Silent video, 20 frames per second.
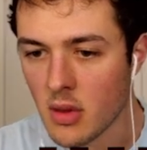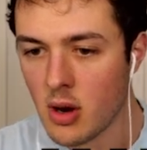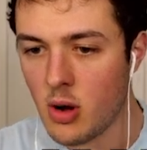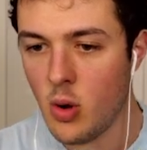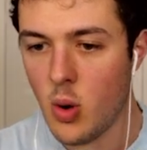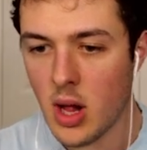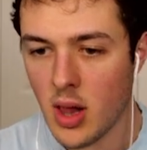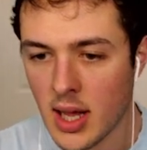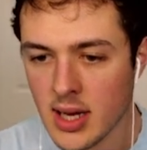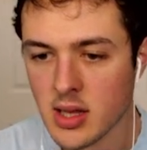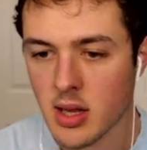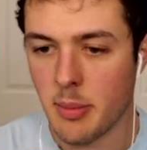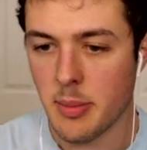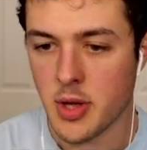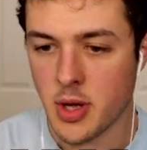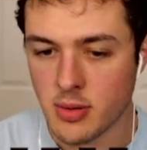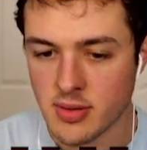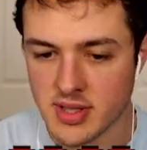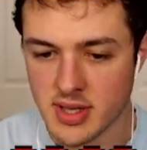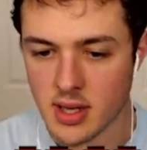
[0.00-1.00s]
Oh, I like the
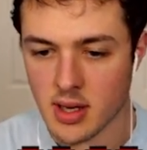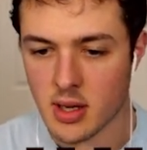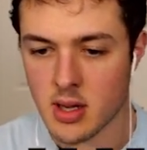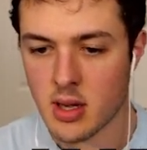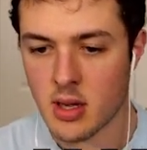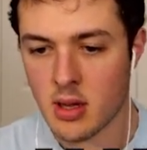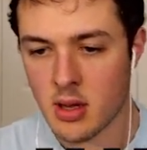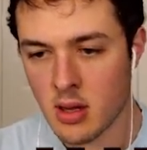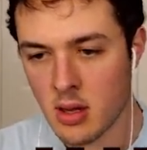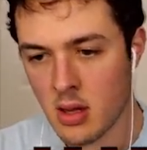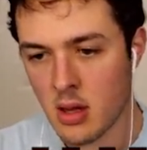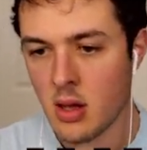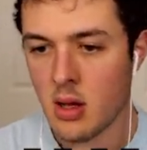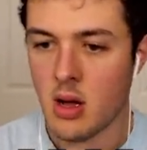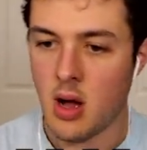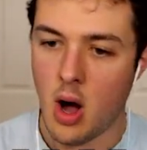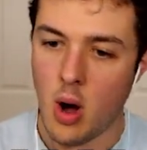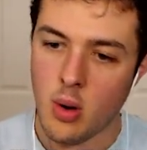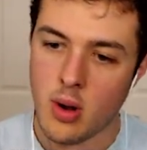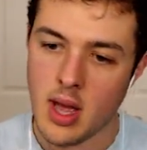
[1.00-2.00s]
music.
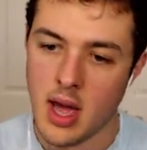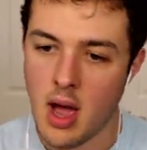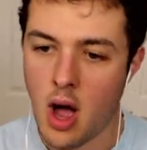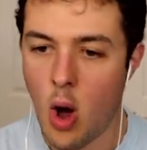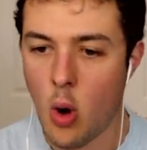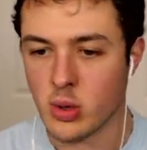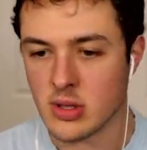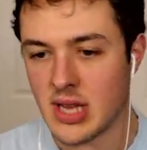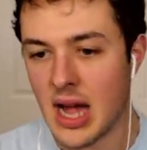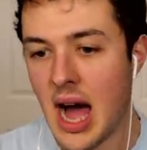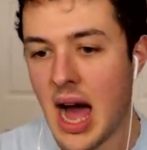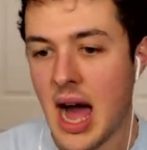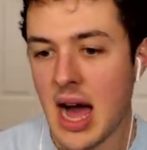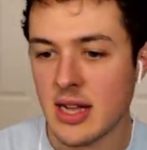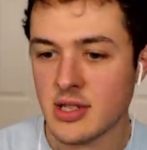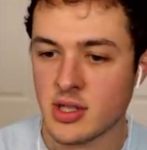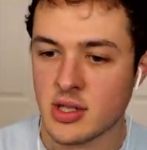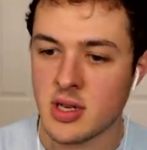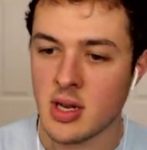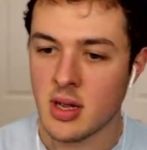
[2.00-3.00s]
Okay, oh,
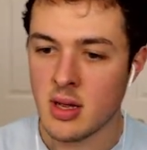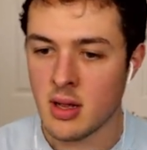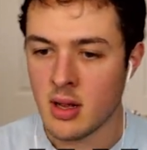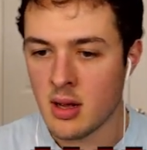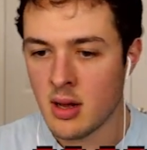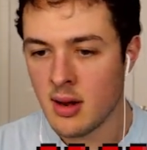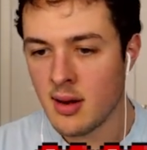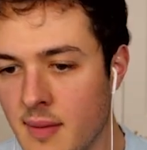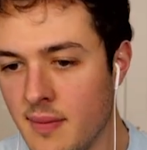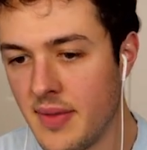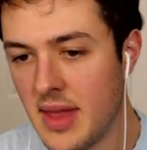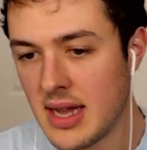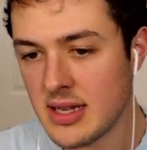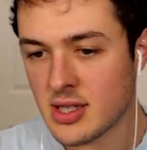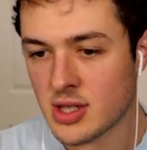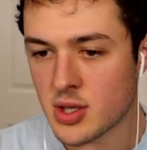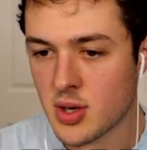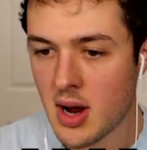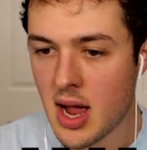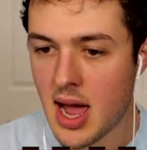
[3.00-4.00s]
dodged.
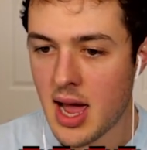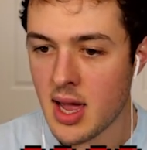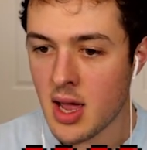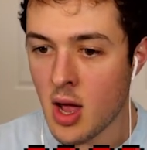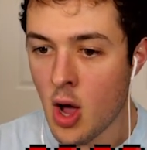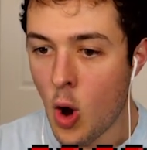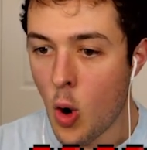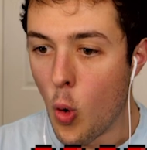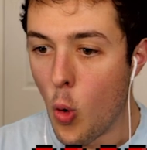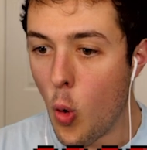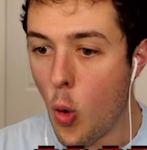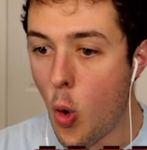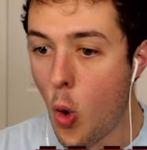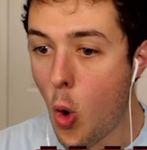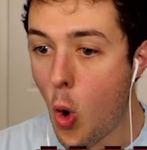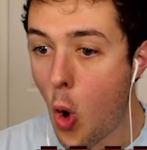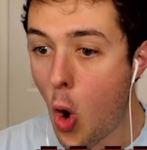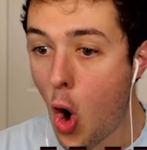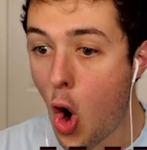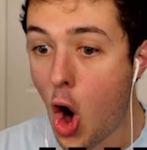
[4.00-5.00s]
Nice try.
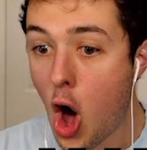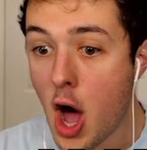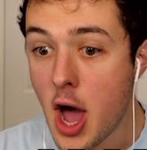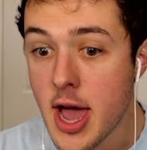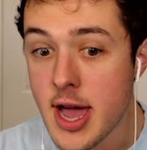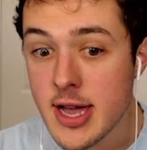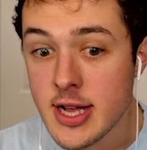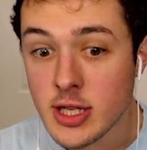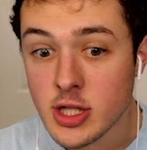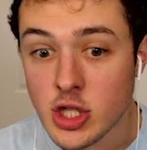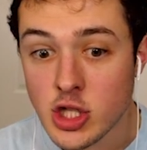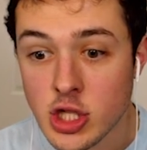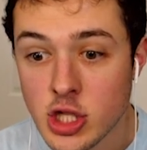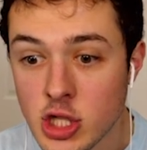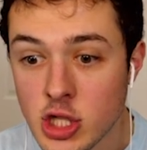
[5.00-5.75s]
What?